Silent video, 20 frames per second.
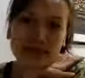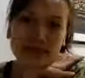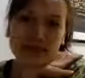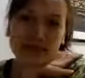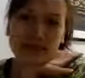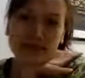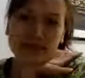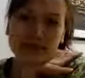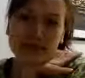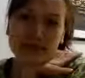
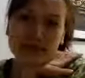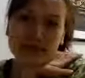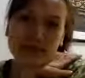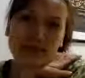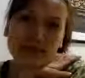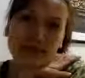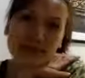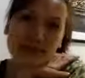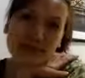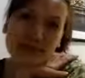
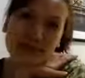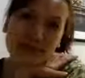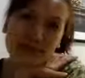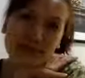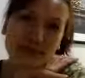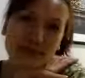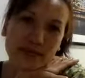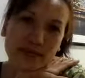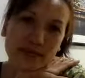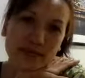
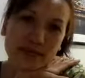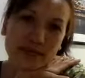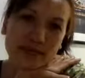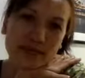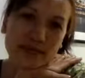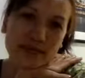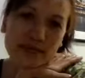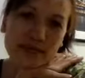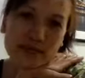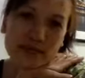
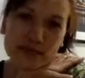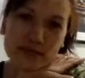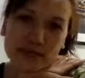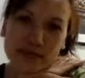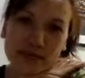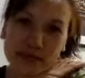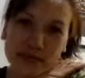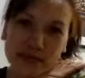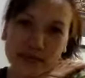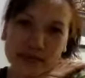
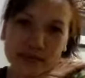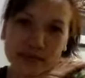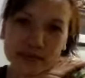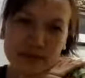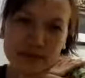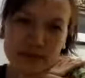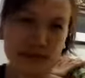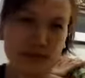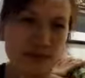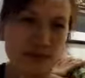This person isn't speaking.